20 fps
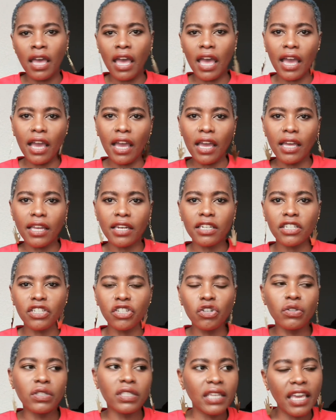and
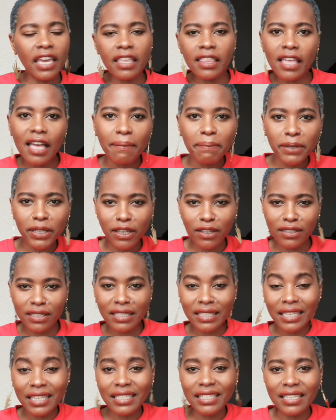you're saying that because it's
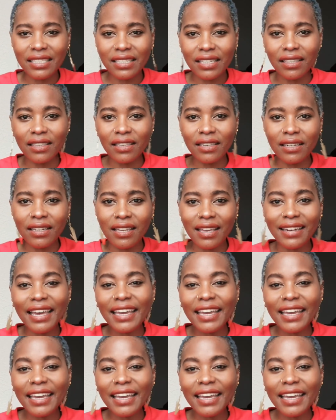easier said than done.